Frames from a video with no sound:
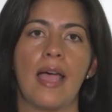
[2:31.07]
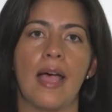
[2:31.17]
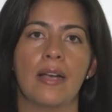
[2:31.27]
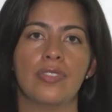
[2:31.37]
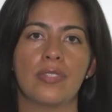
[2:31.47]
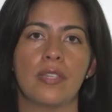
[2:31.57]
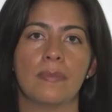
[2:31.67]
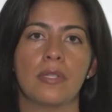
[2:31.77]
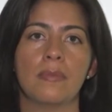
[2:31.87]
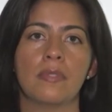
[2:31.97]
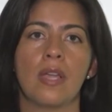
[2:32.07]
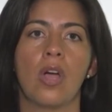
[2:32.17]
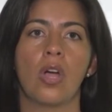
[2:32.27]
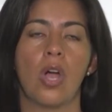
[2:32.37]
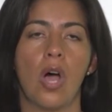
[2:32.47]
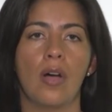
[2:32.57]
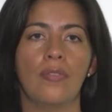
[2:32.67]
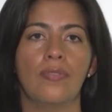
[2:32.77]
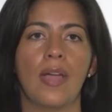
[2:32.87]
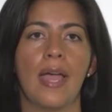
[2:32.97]
allergy symptoms,
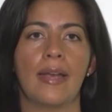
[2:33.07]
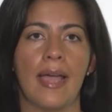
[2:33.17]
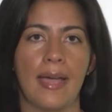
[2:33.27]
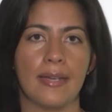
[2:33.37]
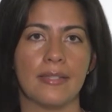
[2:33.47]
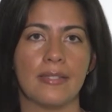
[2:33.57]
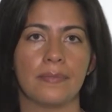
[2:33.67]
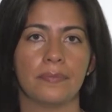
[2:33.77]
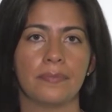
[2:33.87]
cough, and headaches.